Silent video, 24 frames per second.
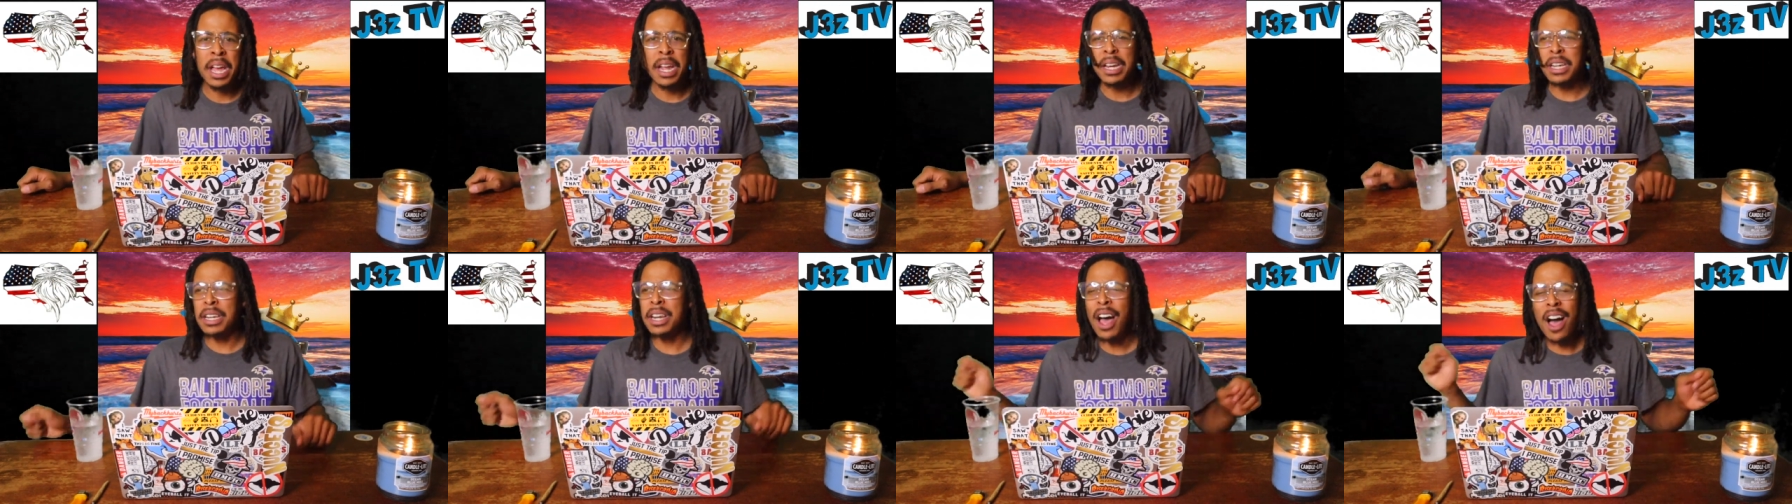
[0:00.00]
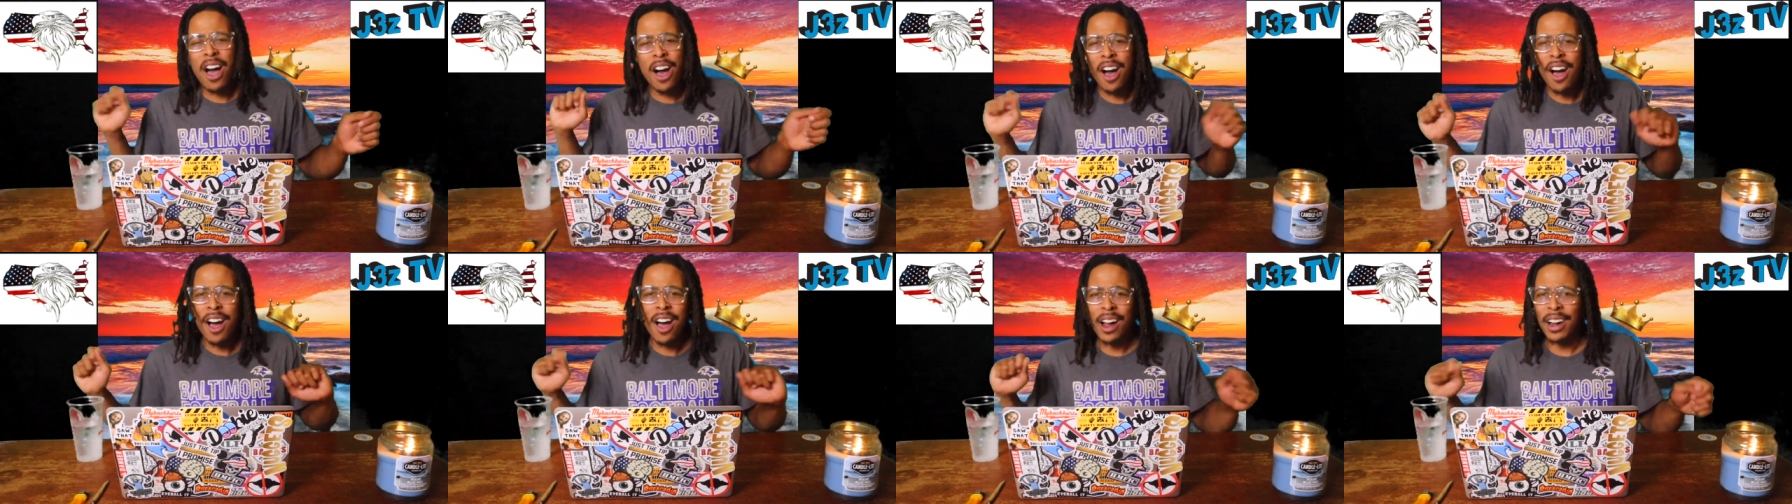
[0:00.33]

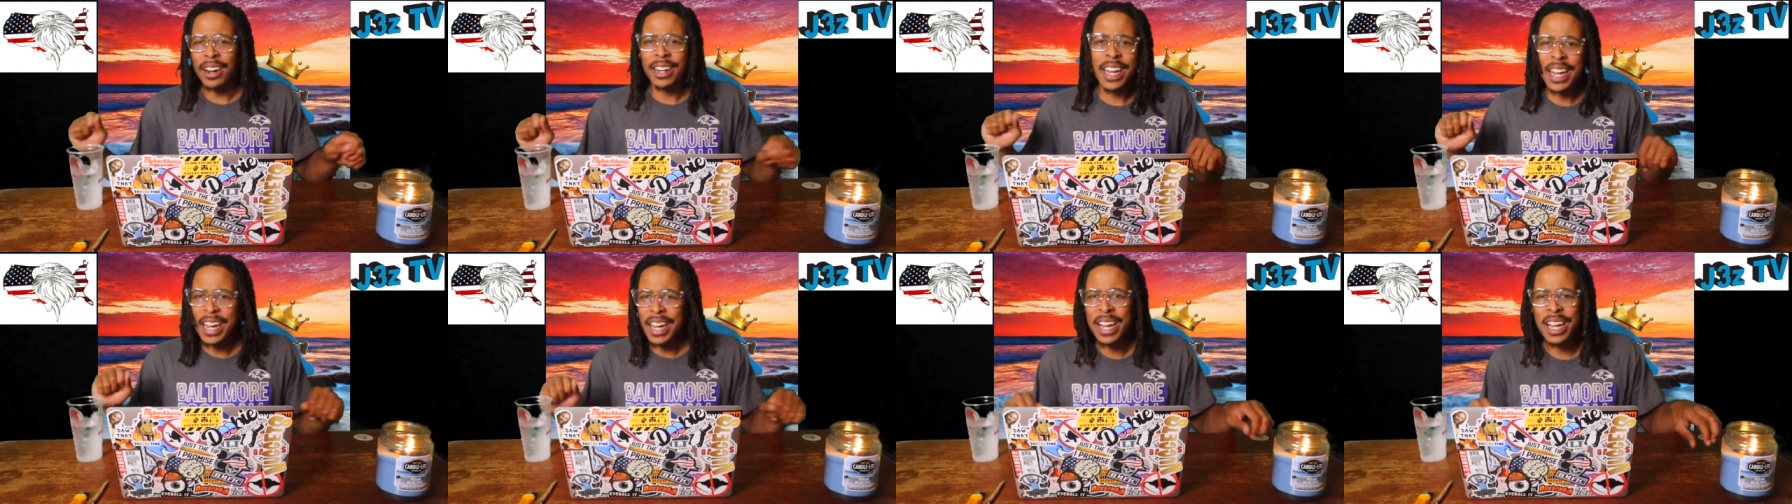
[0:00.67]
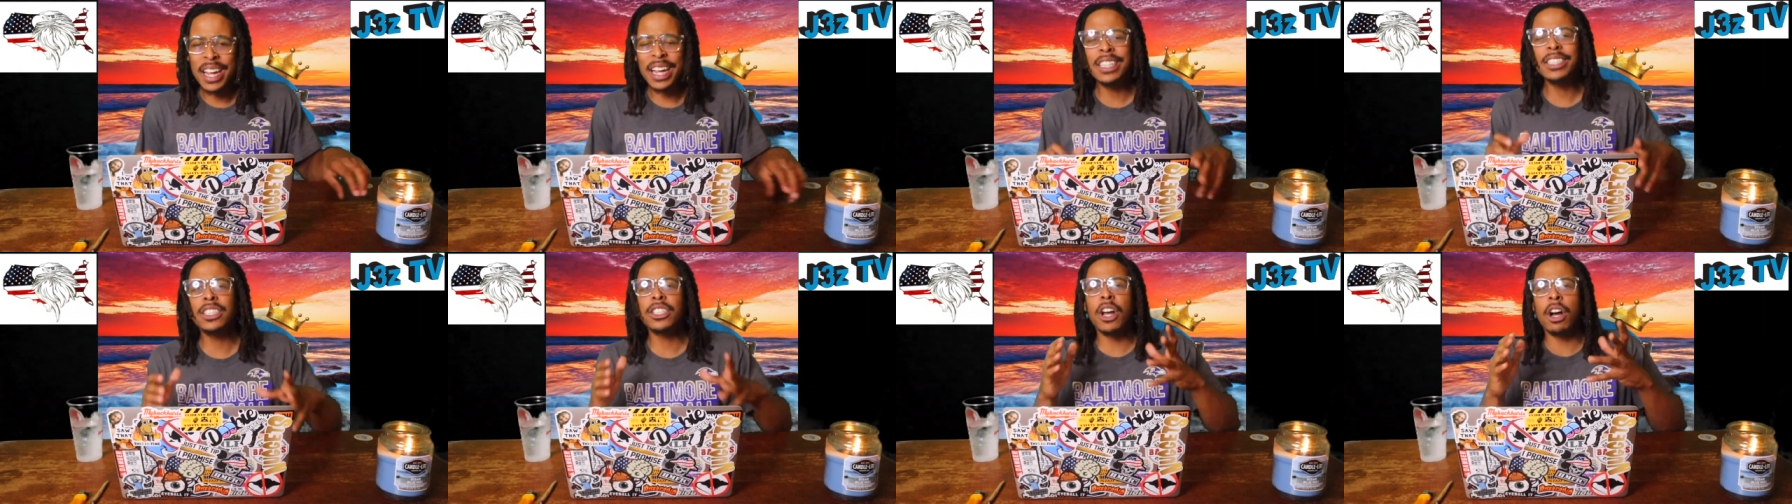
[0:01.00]
Nah, nigga,
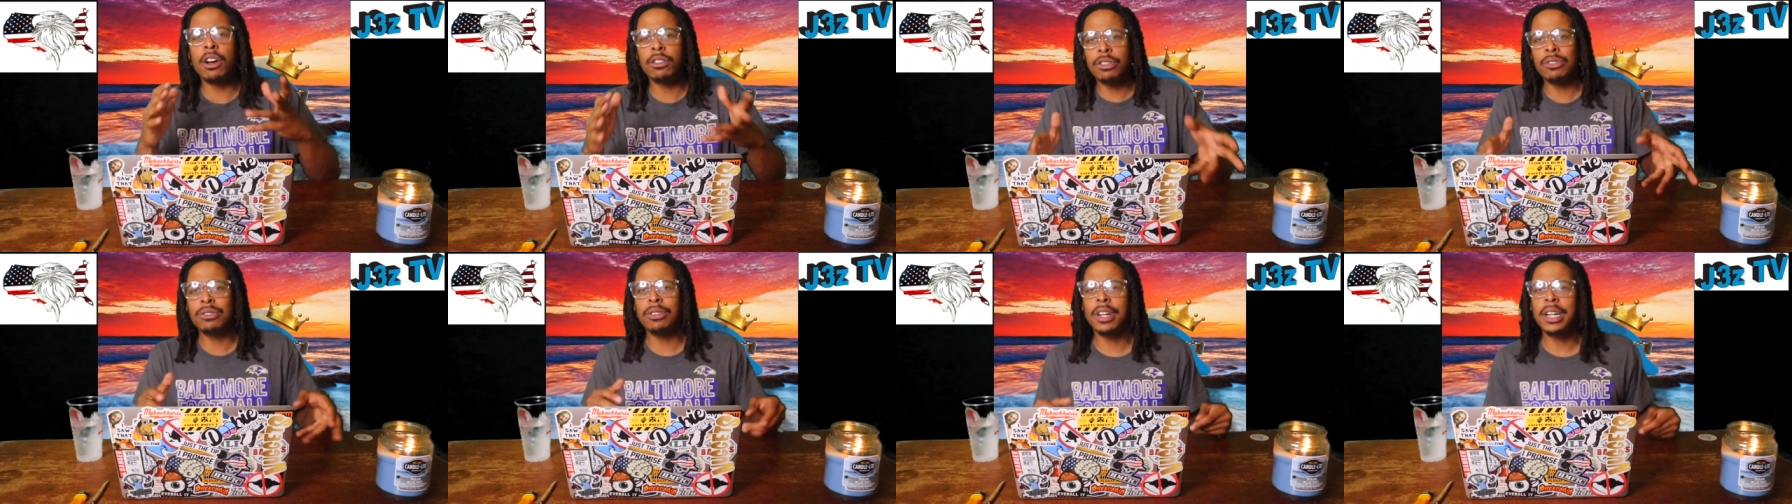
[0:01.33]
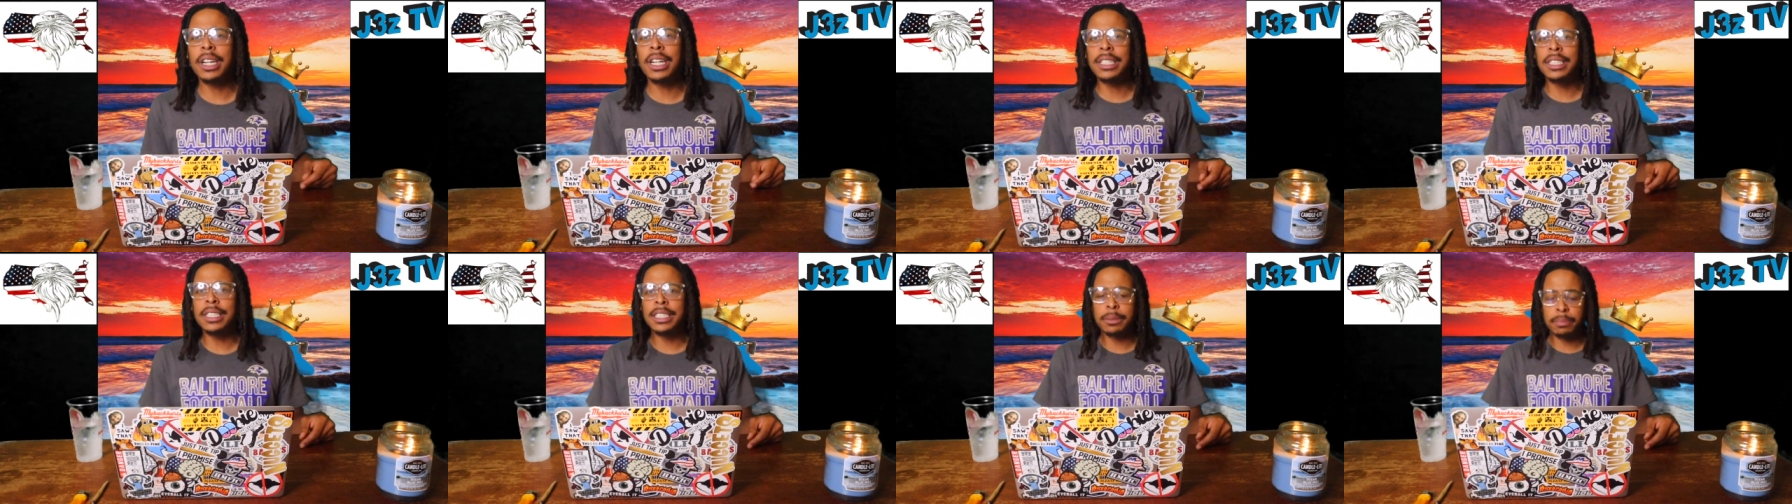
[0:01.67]
it's on you to
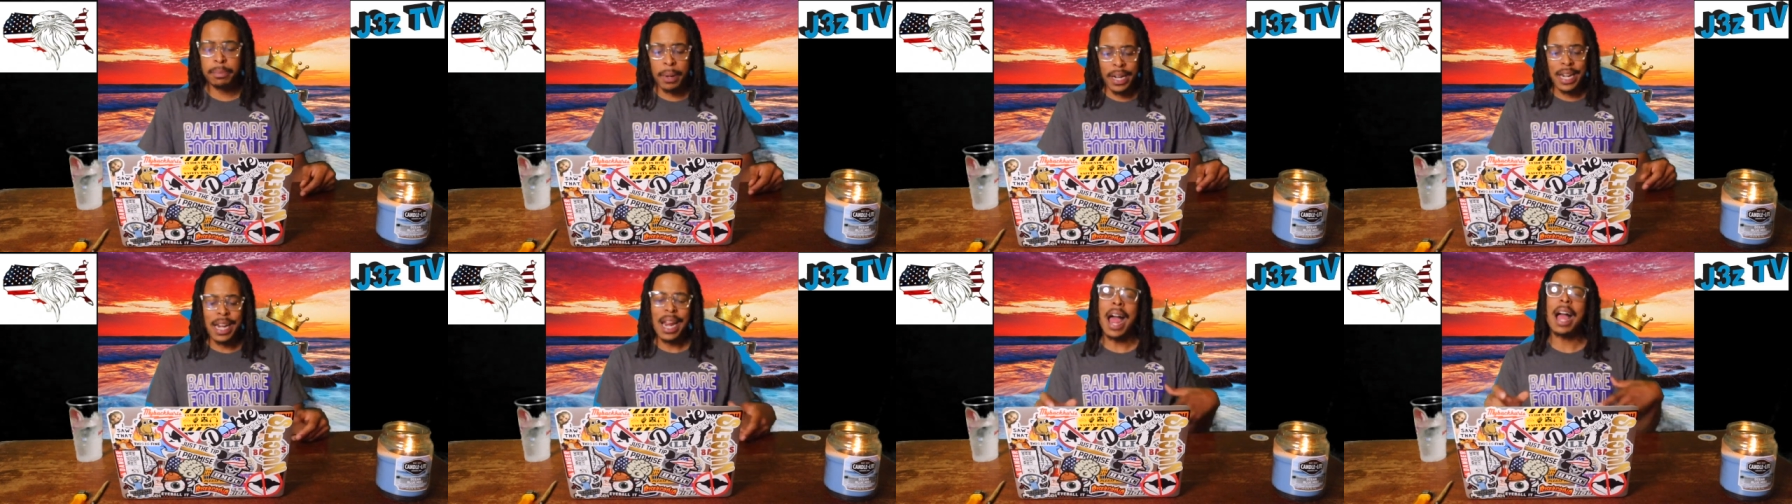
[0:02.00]
get this money.